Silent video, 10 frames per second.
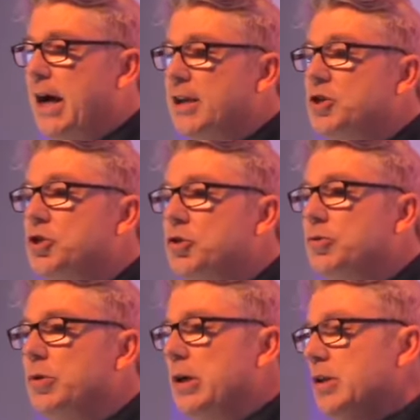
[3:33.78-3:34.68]
And it's
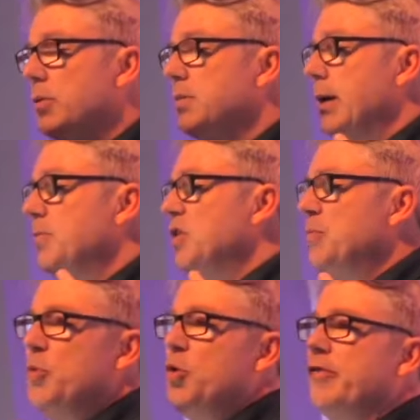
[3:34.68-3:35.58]
true. Sometimes
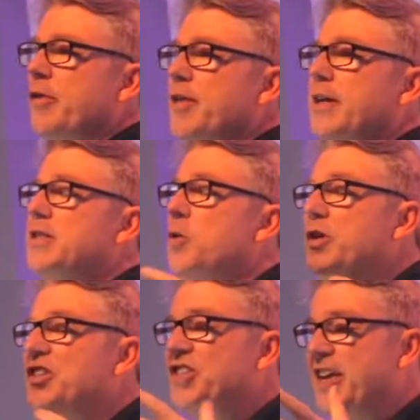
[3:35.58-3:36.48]
these beautiful things that
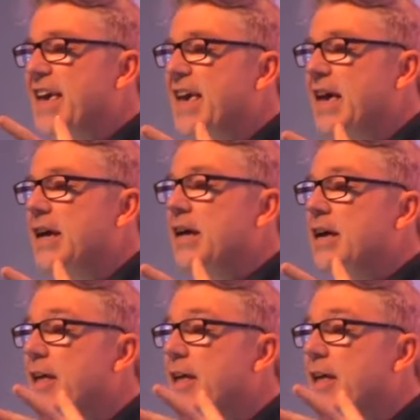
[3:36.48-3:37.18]
we say